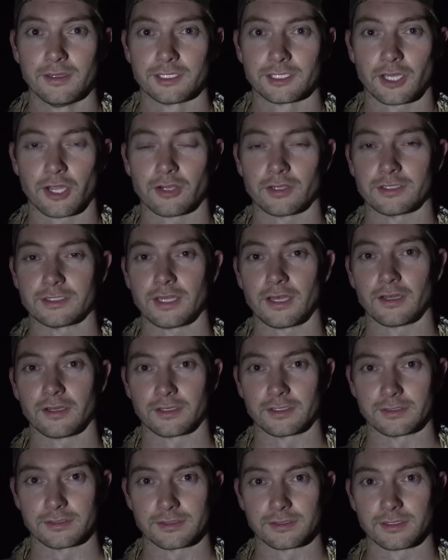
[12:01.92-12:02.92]
It's hard to tell
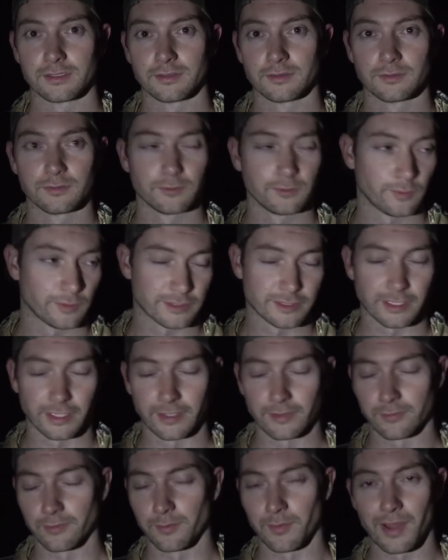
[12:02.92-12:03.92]
because once they
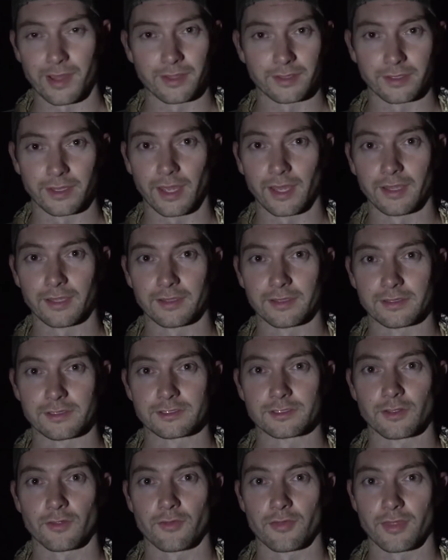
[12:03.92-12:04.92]
get from island to island, it's
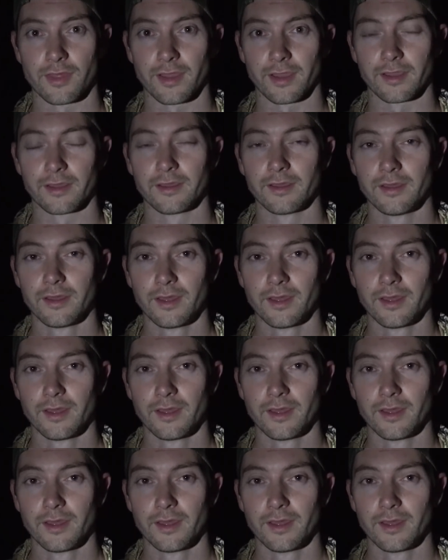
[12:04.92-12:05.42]
so thick.